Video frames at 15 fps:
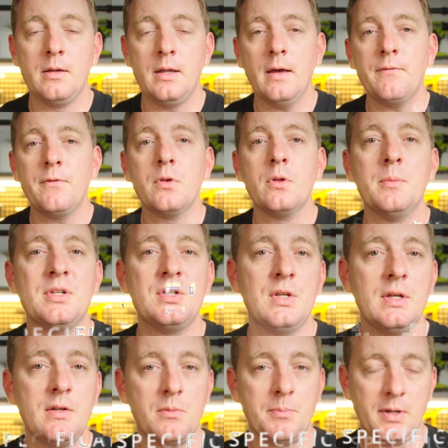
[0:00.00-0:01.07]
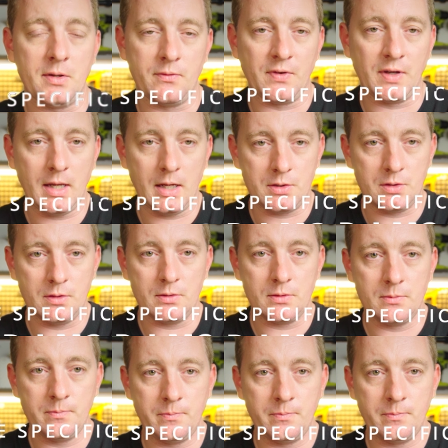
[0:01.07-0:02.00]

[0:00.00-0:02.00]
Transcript: Now for the machine specifications.